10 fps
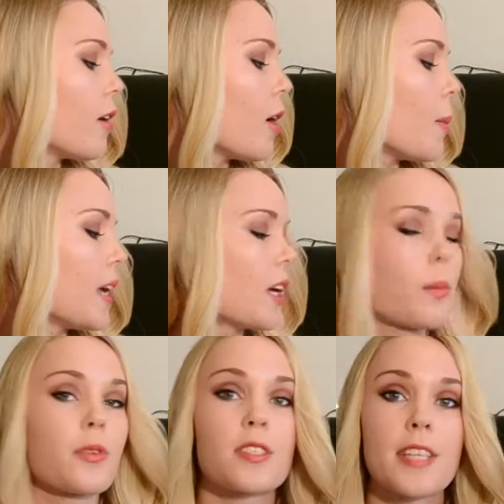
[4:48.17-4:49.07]
a
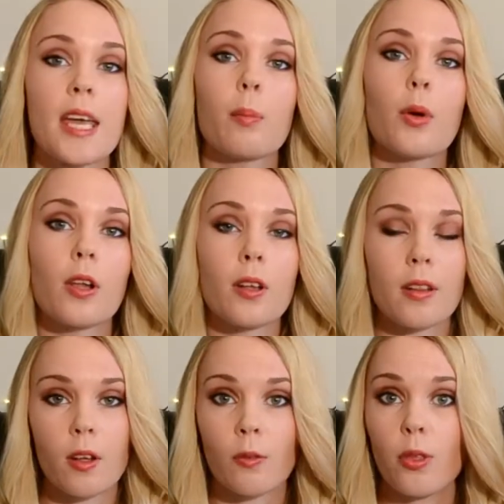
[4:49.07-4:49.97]
makeup staple
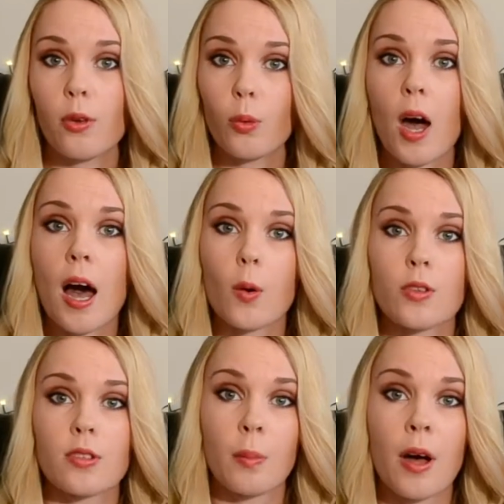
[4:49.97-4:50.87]

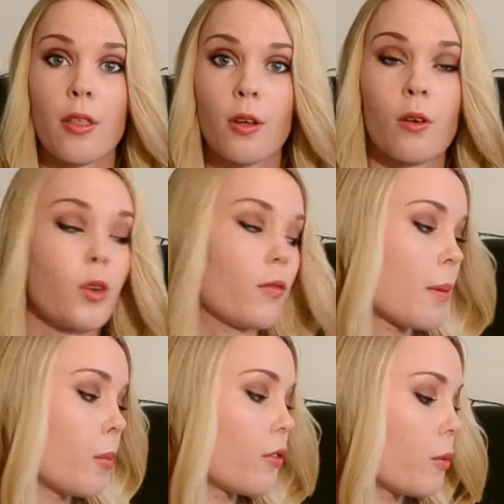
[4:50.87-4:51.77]
throughout the month of
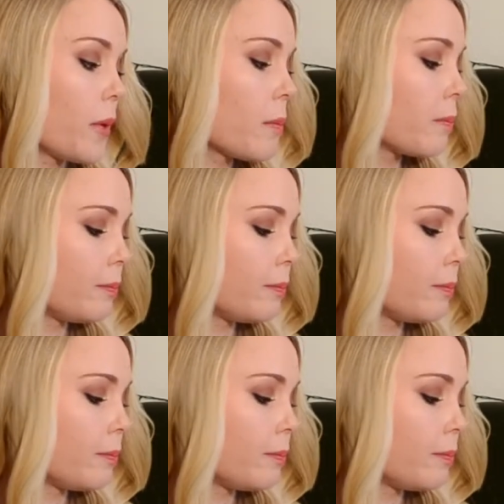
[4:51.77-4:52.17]
November for me.